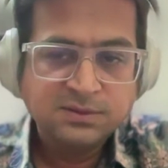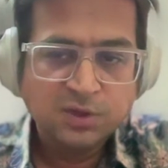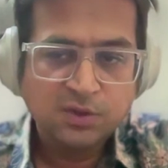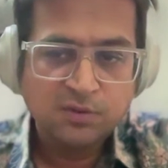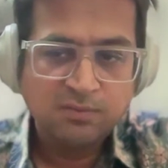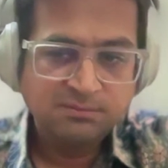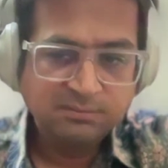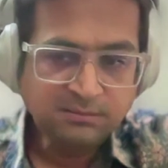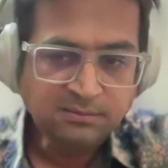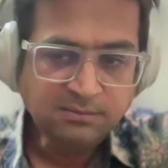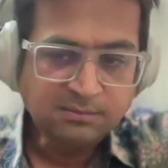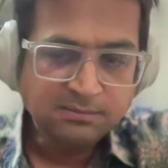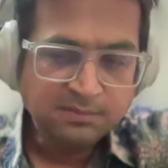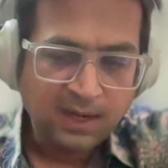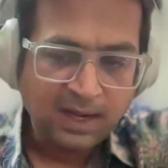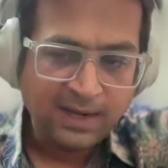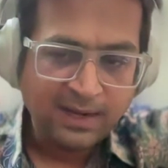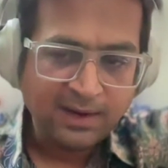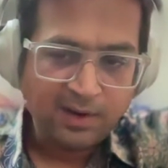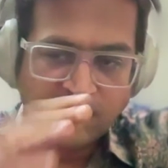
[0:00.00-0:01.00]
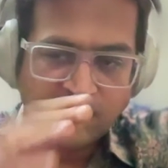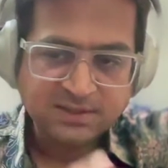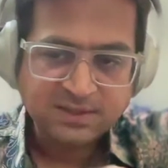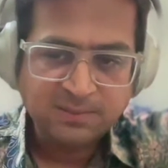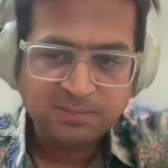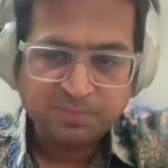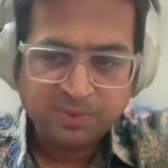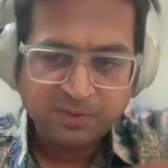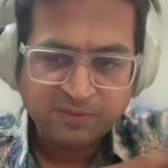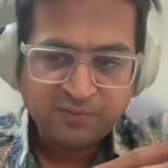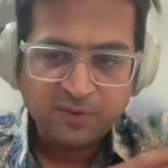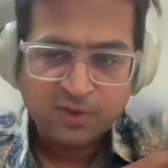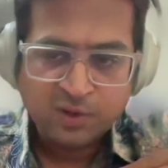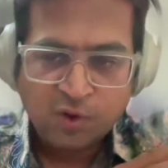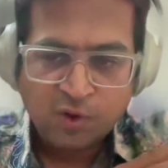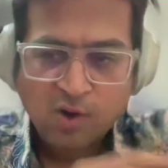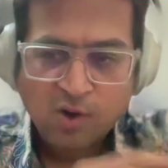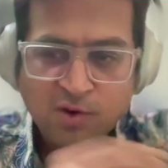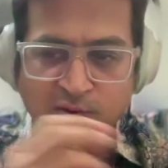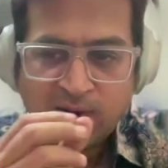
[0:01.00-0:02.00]
So I honestly prefer
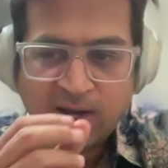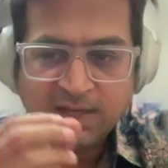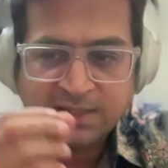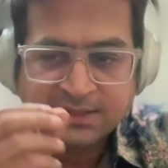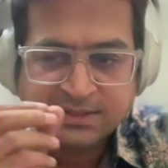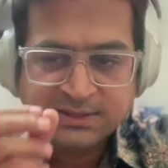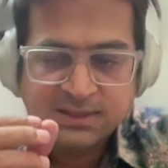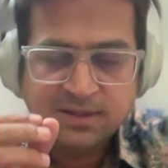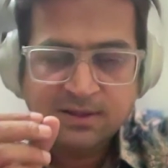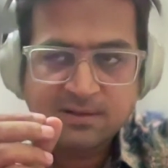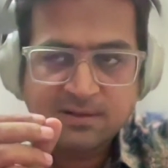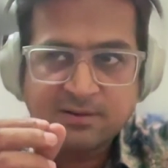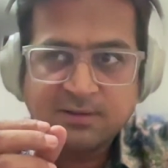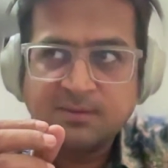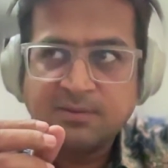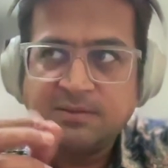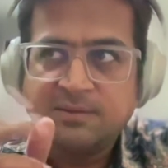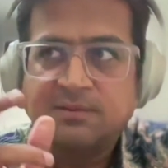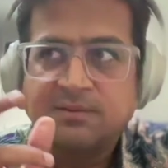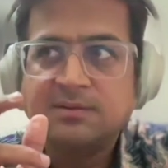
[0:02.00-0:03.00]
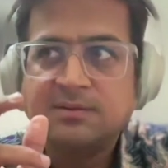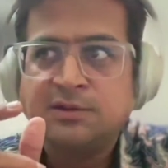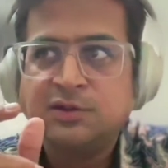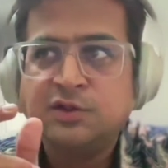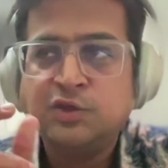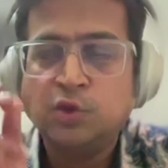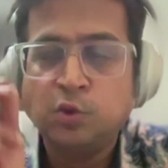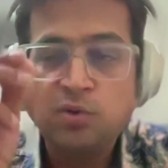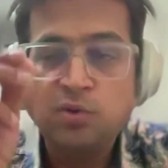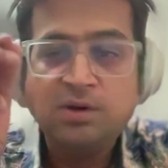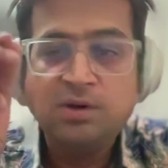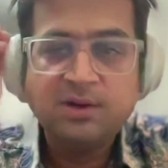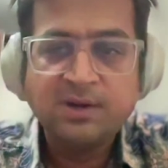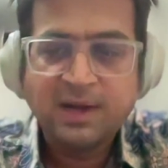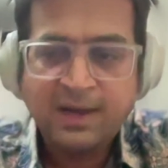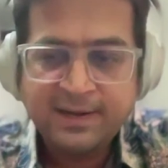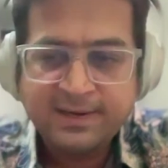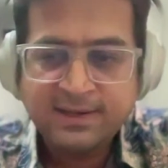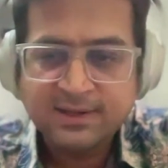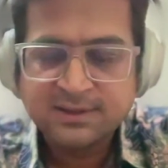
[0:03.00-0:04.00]
not to answer tool
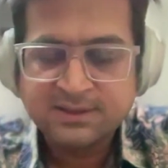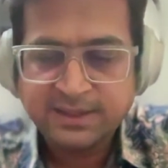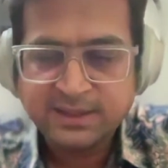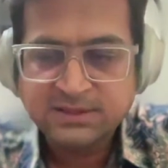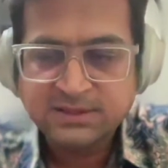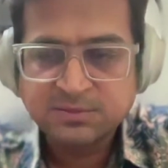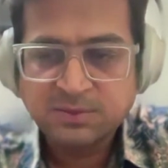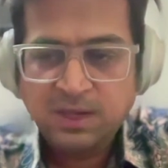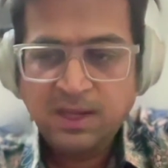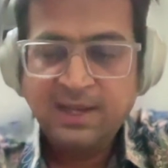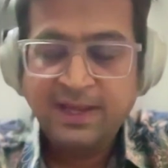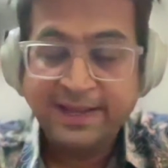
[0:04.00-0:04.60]
related things.